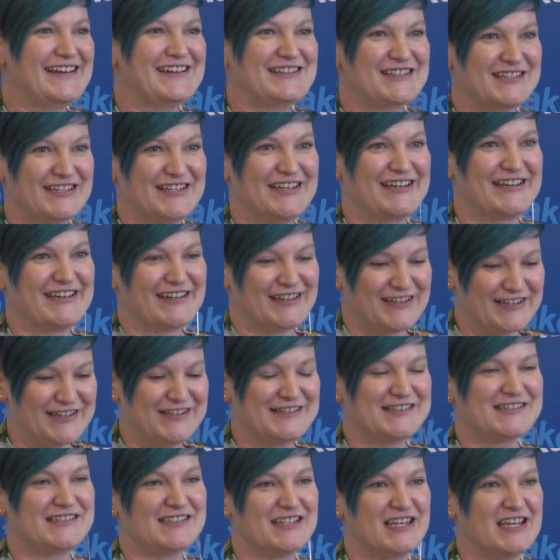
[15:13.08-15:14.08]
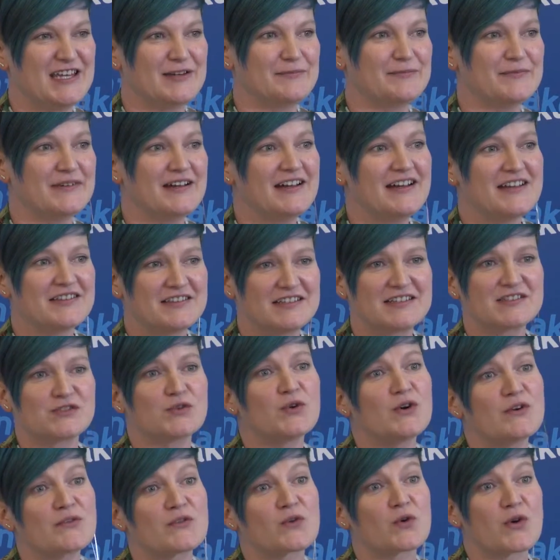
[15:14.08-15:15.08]
to consume the
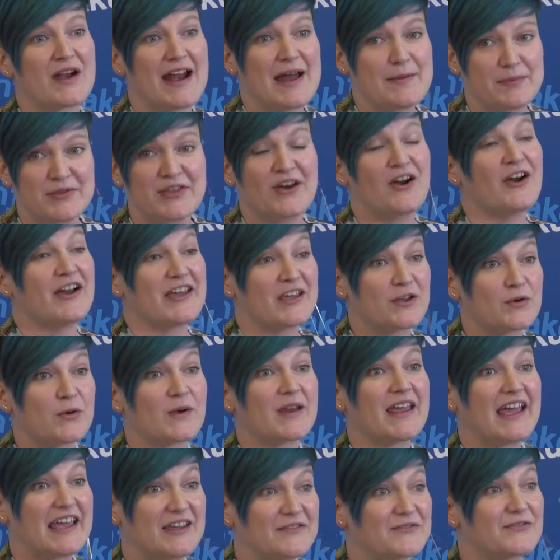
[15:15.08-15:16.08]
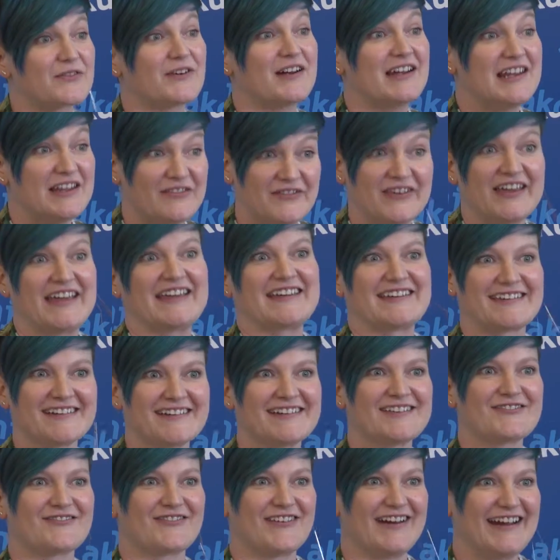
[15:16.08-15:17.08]
sort of crap that I create for a living,
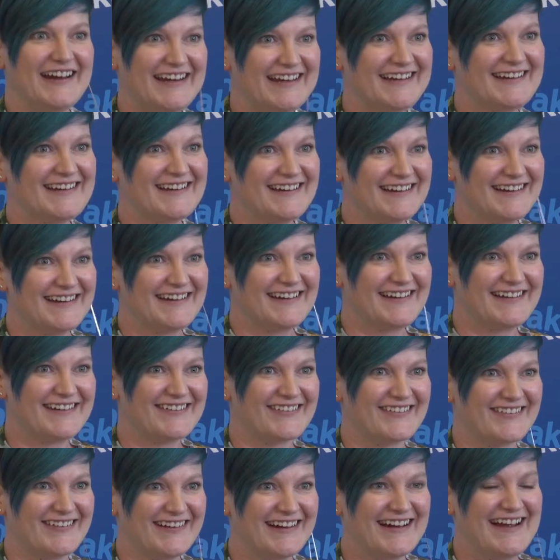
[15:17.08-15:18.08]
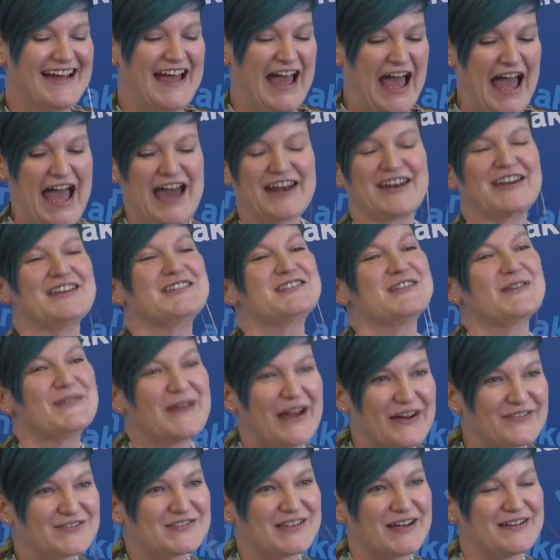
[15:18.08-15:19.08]
right? And I do
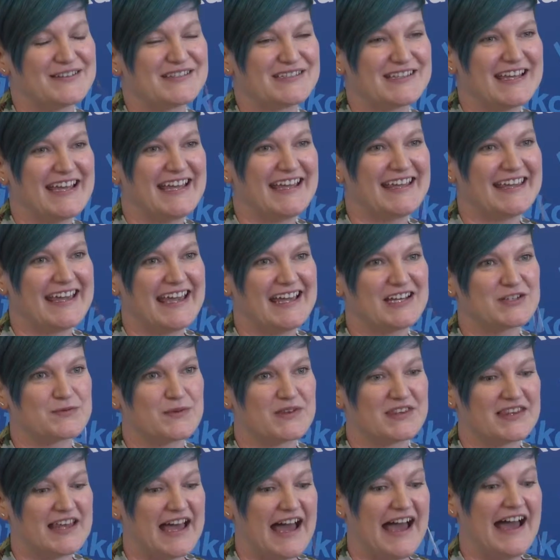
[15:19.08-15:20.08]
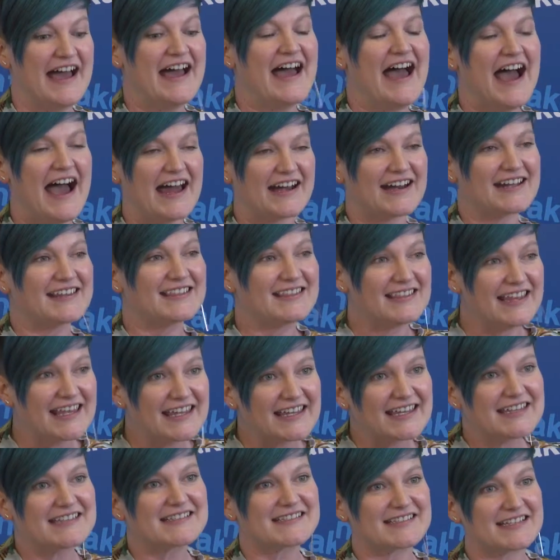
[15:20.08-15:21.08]
have time to engage with that. And I
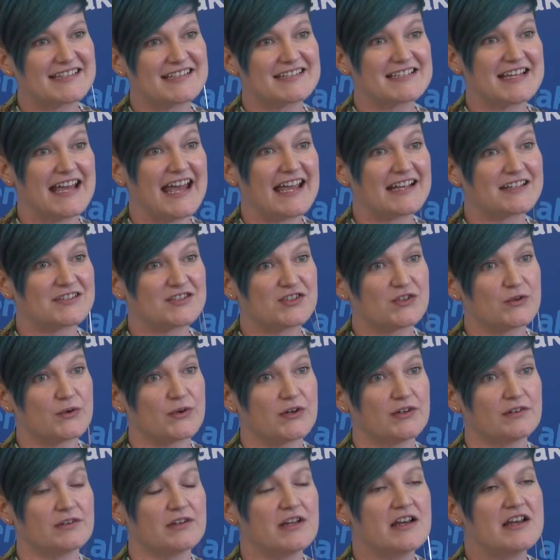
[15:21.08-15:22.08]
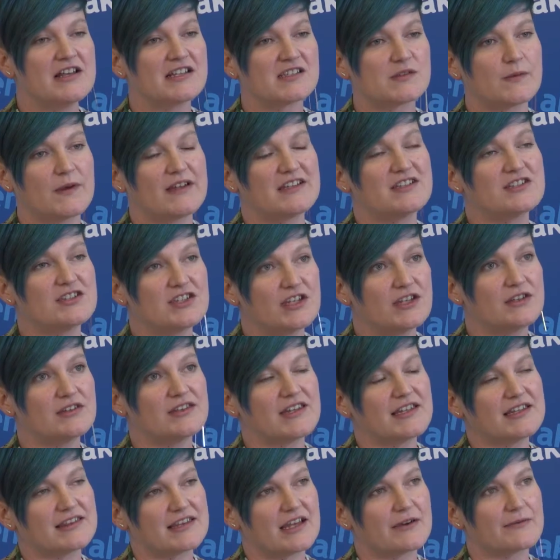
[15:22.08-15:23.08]
think it's contextual. So I do
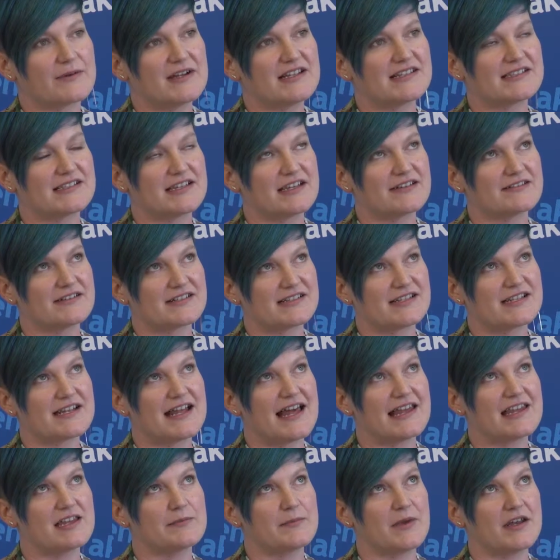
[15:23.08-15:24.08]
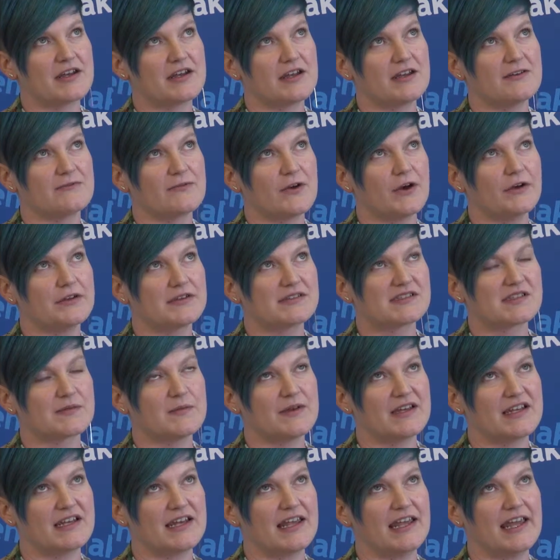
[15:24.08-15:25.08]
think there is an element of,
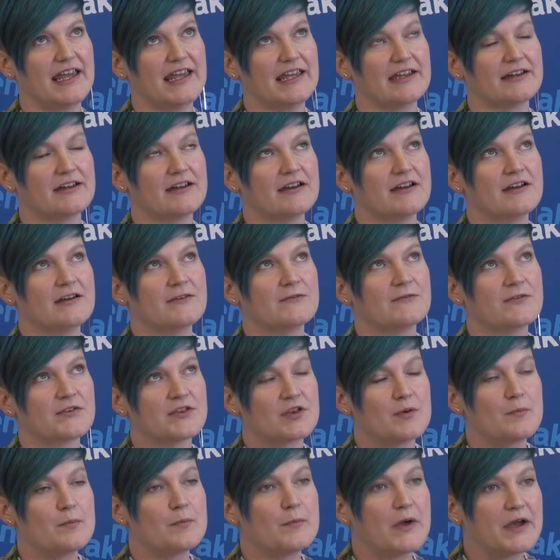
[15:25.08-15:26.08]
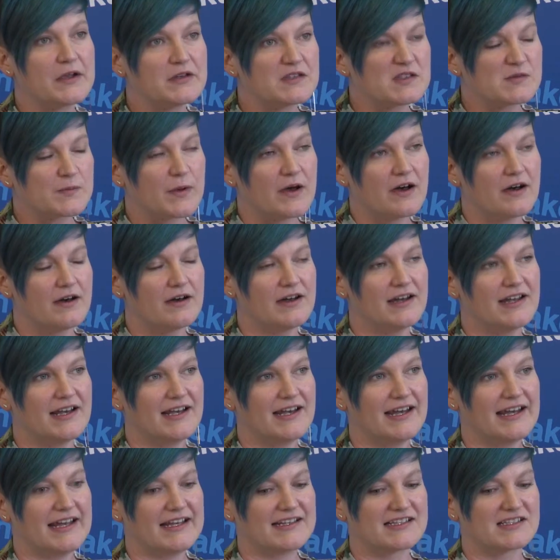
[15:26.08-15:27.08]
ultimately, for the most part at
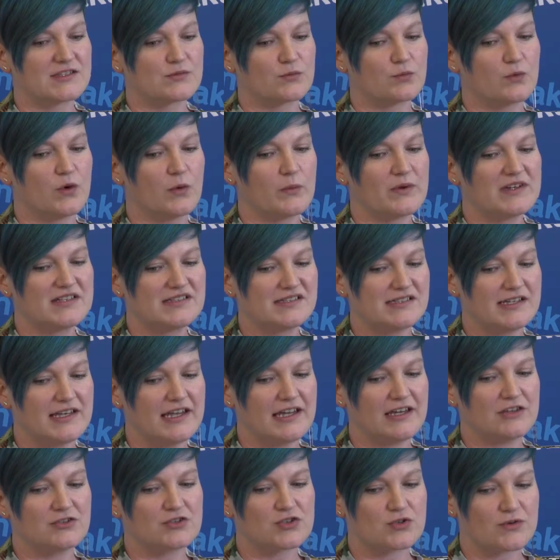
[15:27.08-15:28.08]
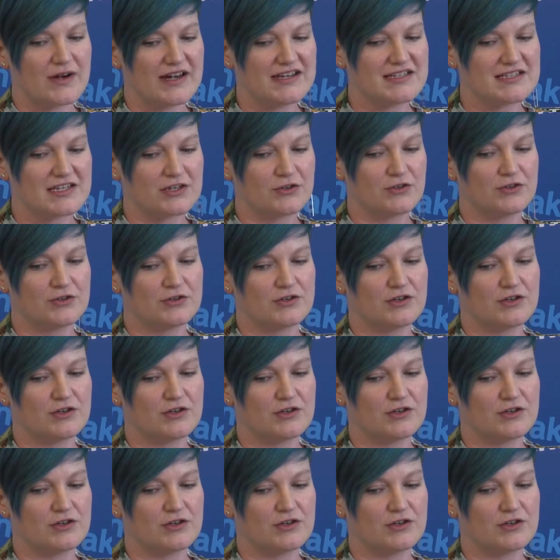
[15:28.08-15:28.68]
least, what we're seeing trending